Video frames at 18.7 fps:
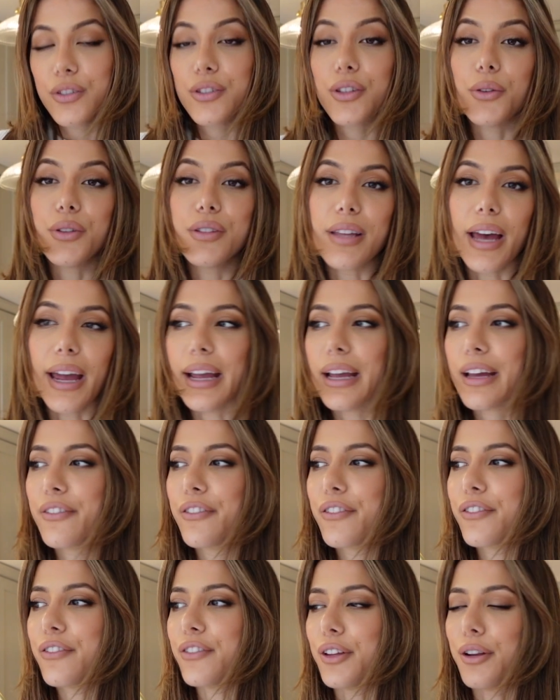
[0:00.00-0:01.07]
So say
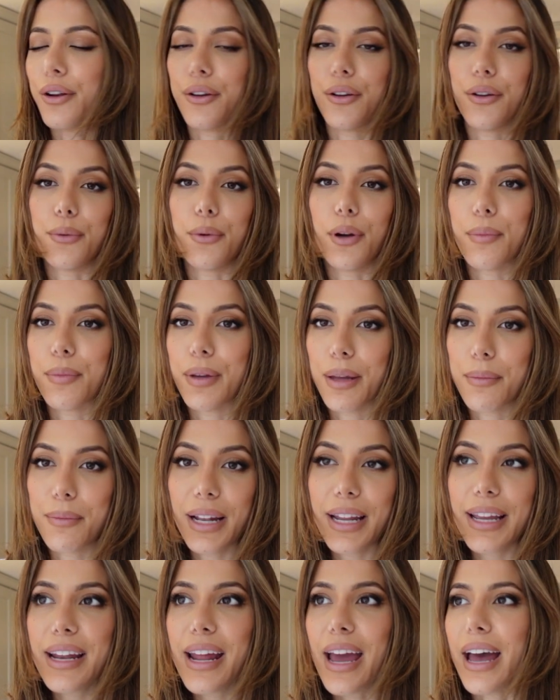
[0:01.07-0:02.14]
if, you know, you want to be a
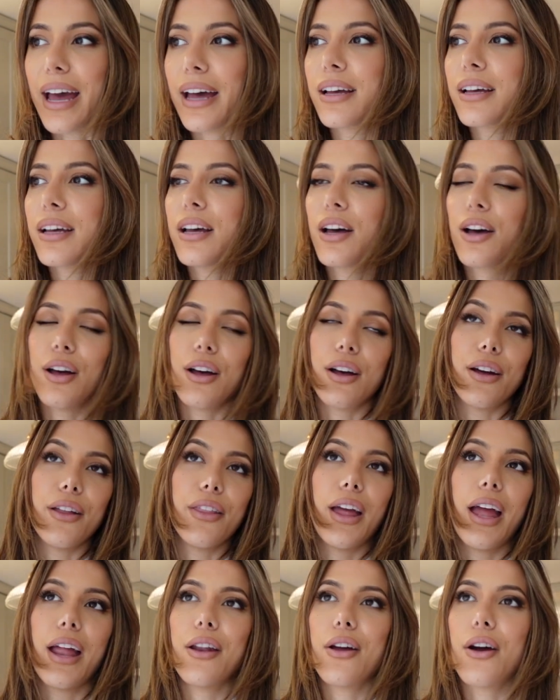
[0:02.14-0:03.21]
millionaire, and
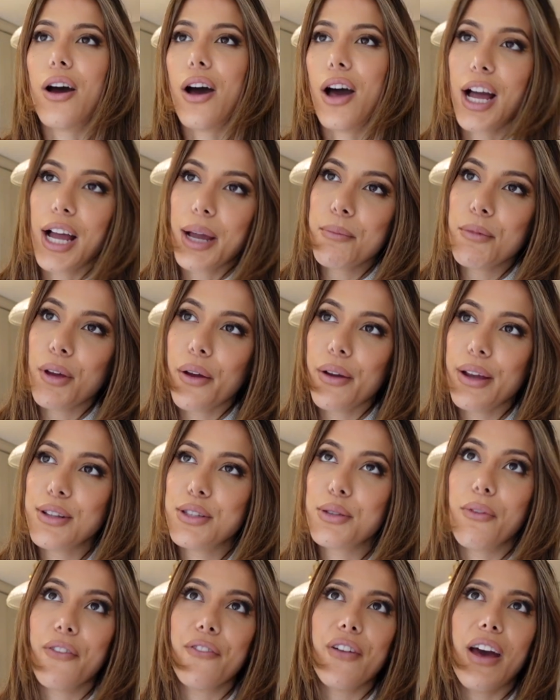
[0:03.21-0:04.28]
then I'm going
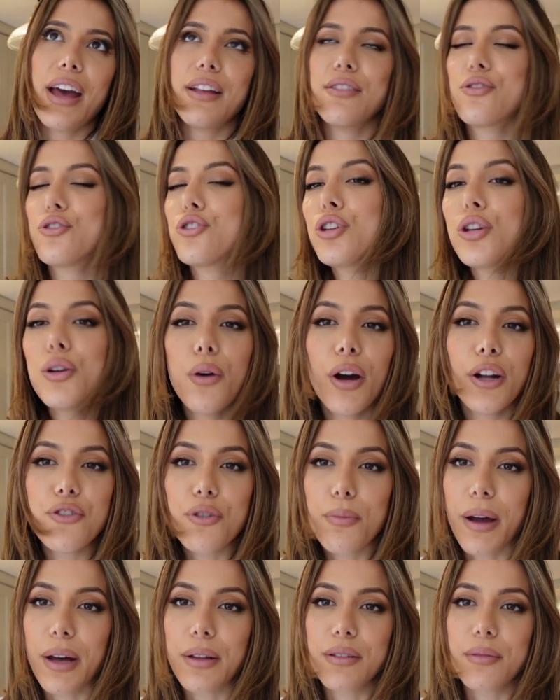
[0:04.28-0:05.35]
to invest
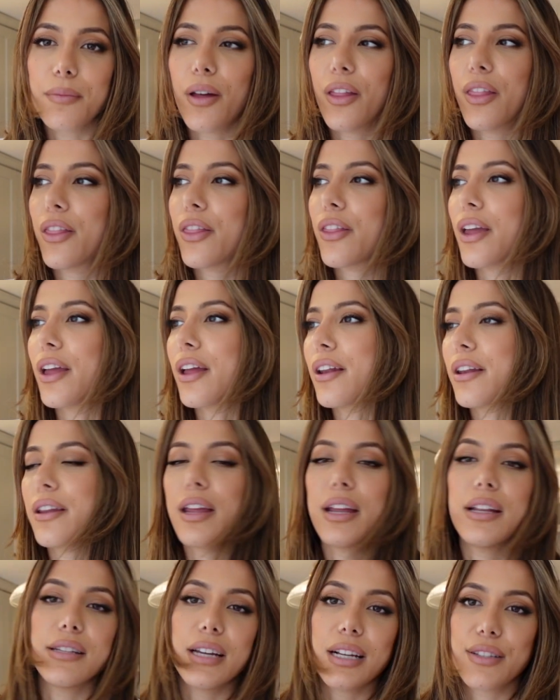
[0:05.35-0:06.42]
£200 a month in
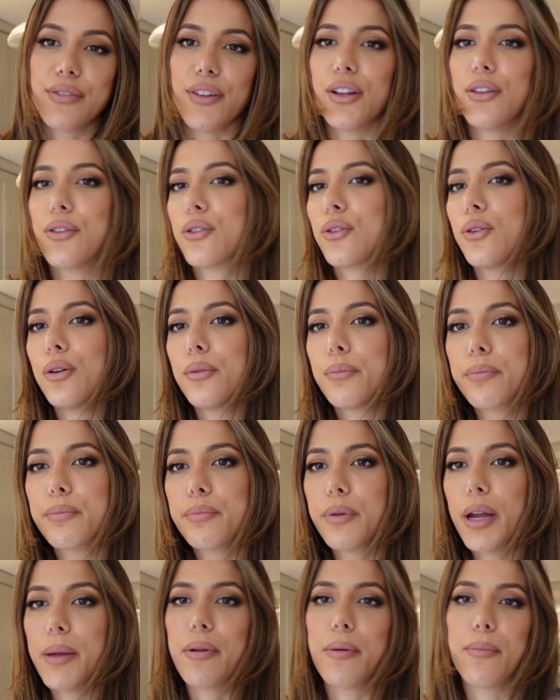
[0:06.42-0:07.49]
index funds or
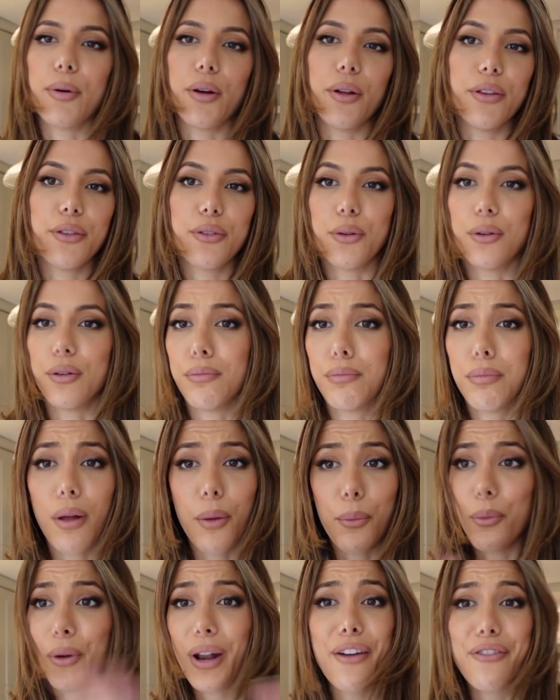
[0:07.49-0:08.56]
premium bonds or
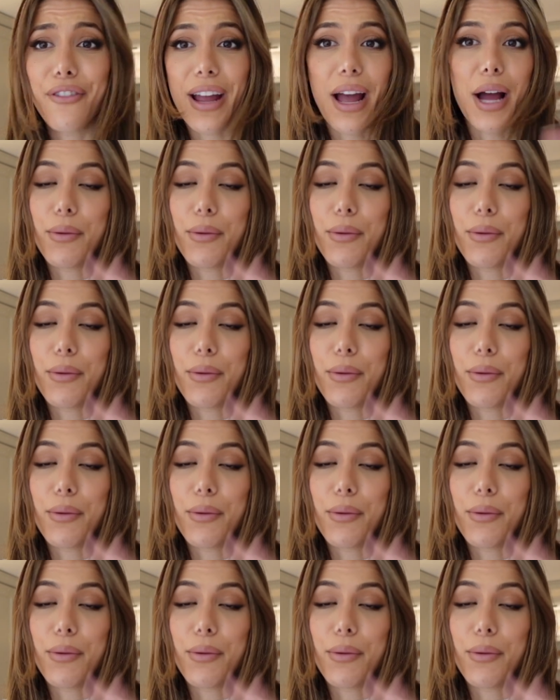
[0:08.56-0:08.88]
whatever.